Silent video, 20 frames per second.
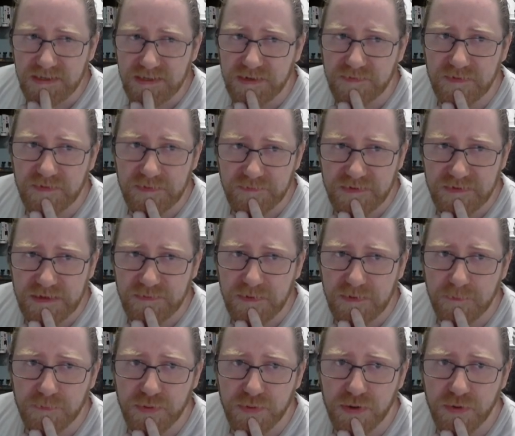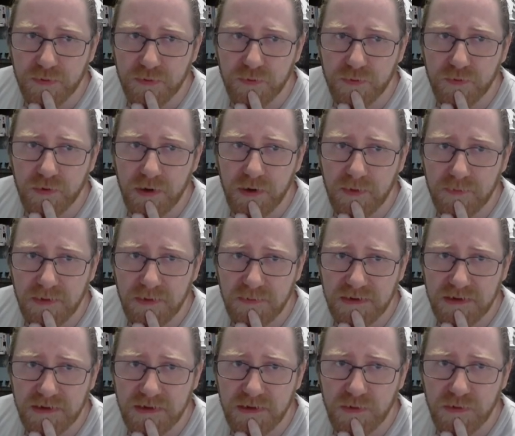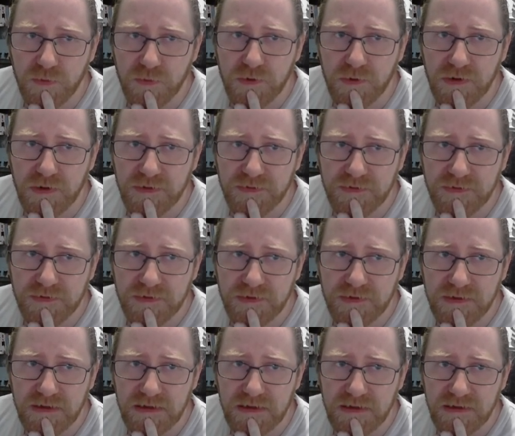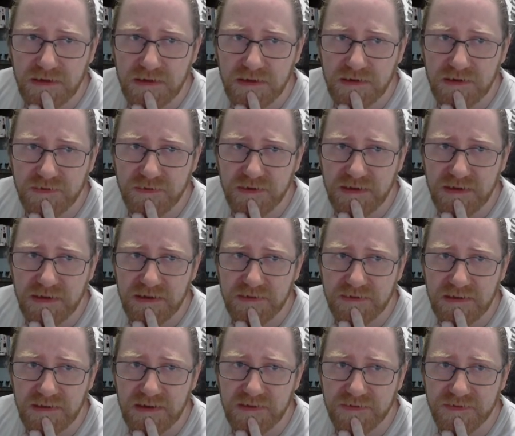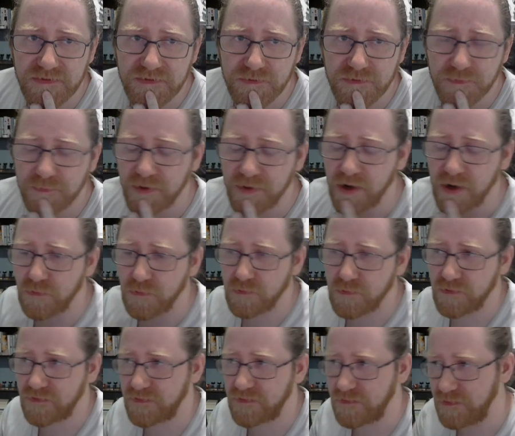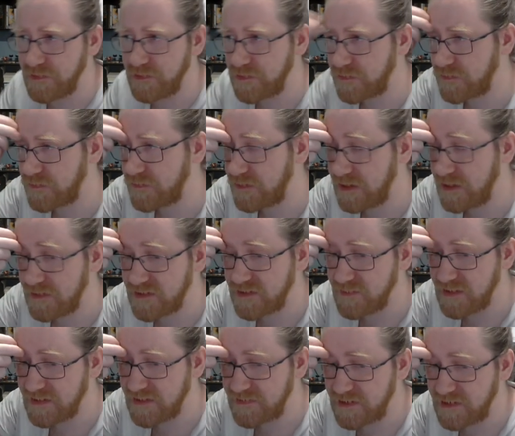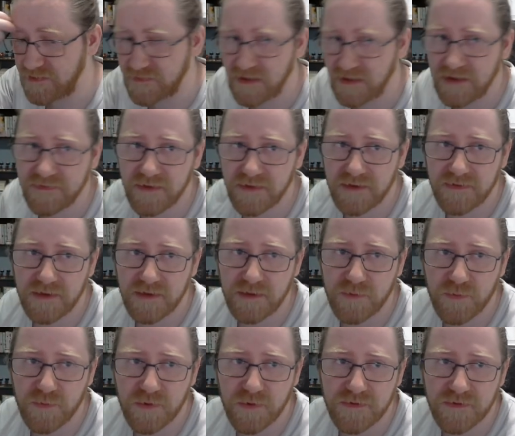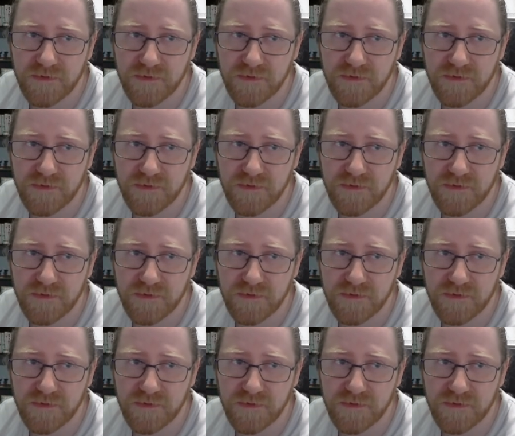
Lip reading: And we probably want to get access to Power Surge as the ability here. So I think we want